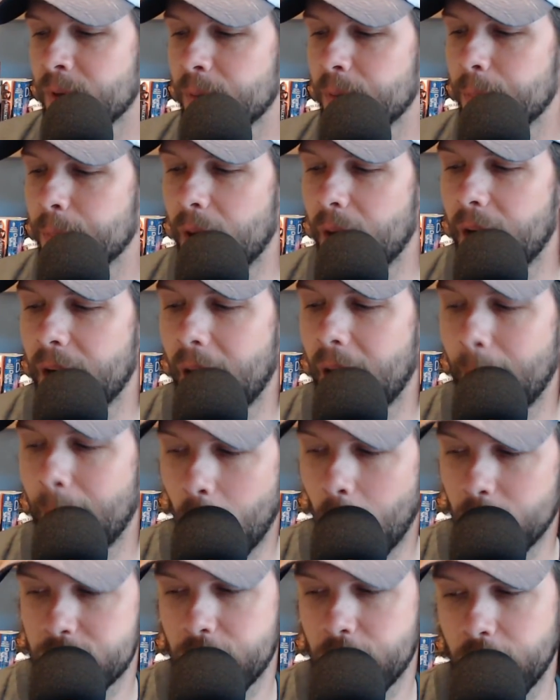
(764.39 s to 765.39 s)
but I'm
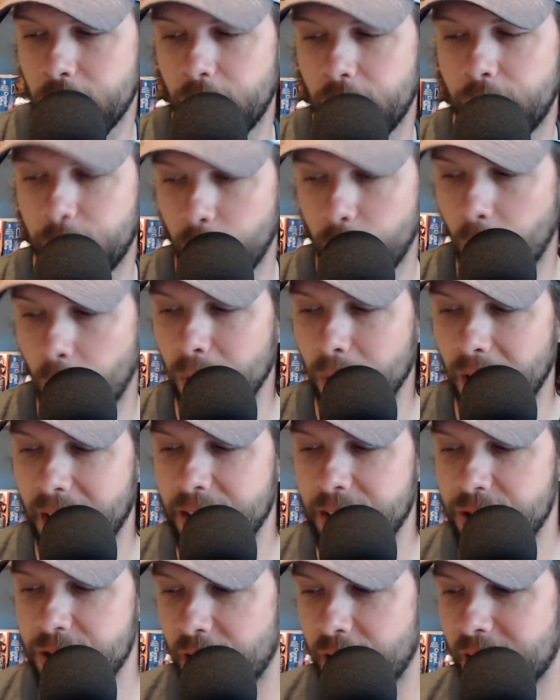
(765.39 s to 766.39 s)
also going to throw
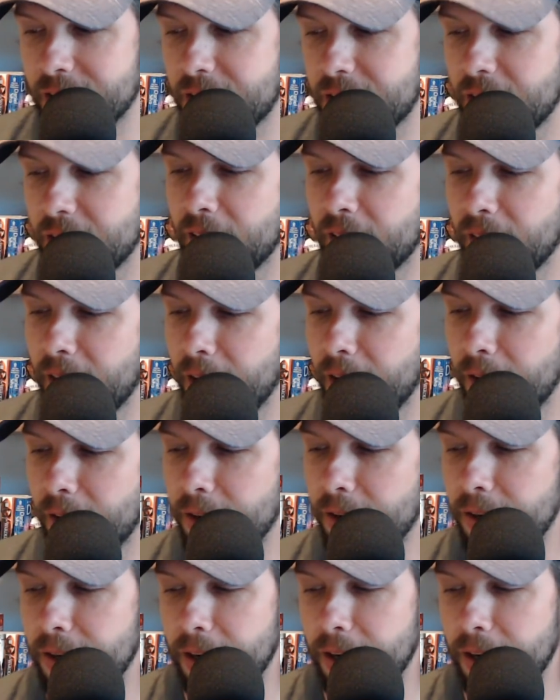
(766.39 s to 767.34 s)
Lane Johnson in there